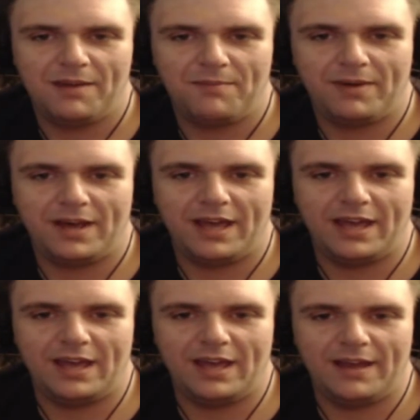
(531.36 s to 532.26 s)
But
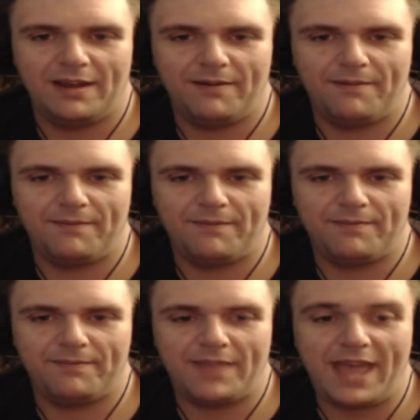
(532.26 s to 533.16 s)

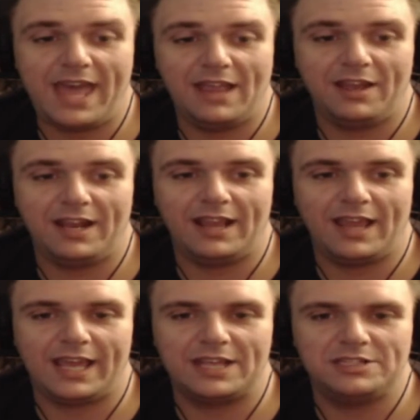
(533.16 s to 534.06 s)
hey, look at it
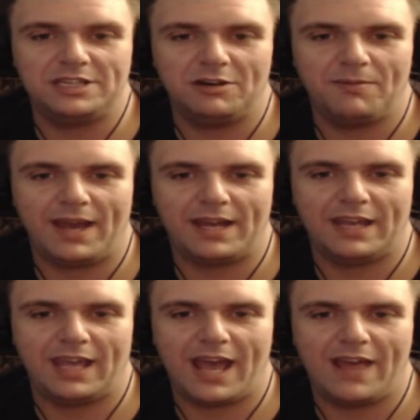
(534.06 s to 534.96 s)
like congeal back
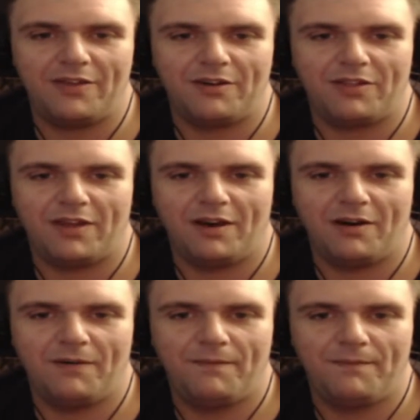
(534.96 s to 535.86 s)
together though.